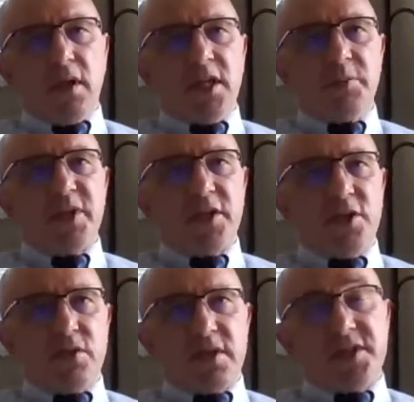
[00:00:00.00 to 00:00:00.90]

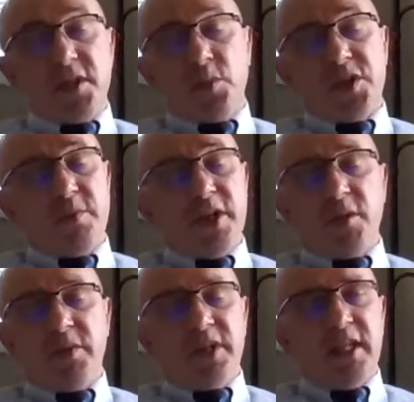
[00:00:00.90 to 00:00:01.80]
cryptocurrency, which may
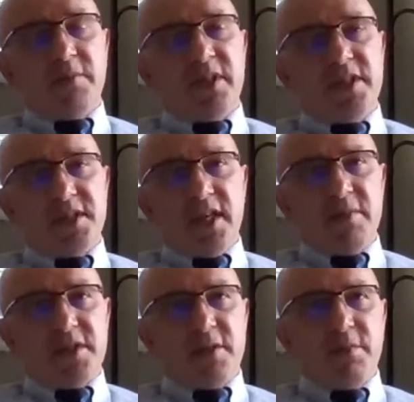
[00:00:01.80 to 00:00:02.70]
or may not be the
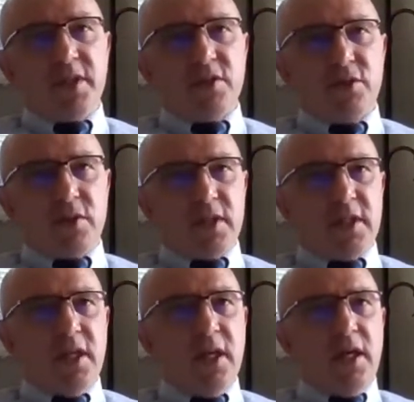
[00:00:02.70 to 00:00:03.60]
same as a
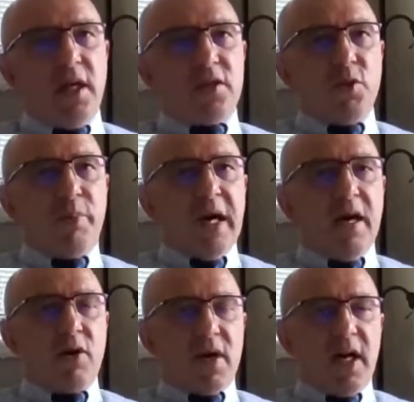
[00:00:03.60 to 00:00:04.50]
Bitcoin, to
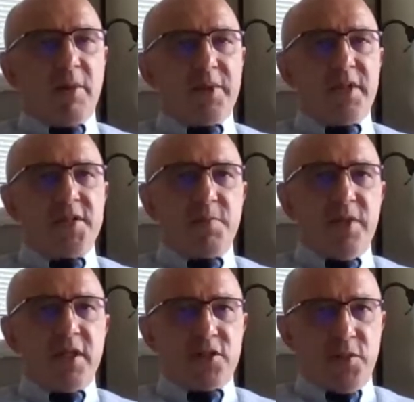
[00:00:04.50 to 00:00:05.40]
power up this
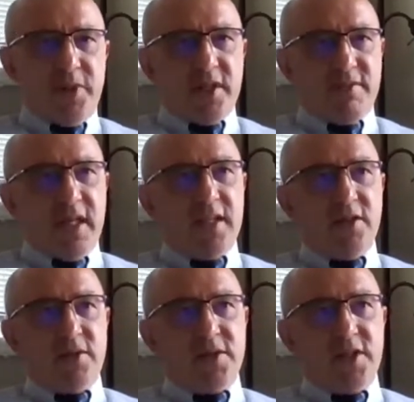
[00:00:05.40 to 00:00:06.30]
peer-to-peer
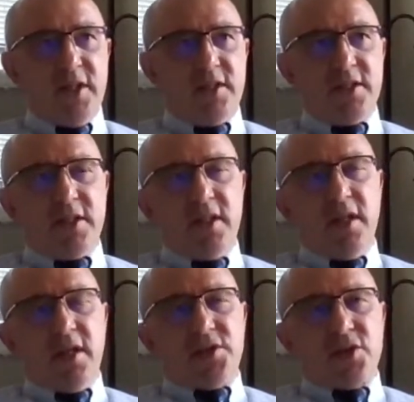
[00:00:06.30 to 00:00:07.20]
value exchange.
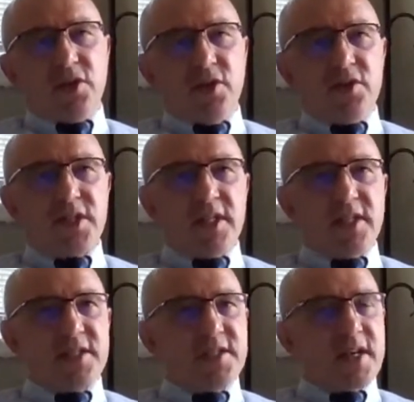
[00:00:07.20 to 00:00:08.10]
So those are
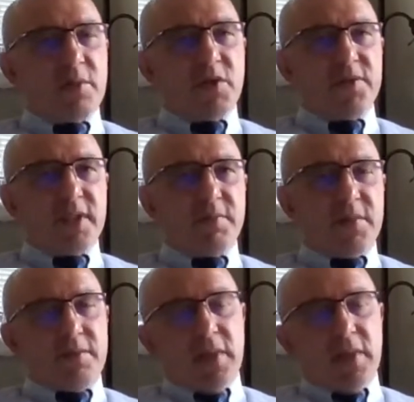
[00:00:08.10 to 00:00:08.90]
just some of the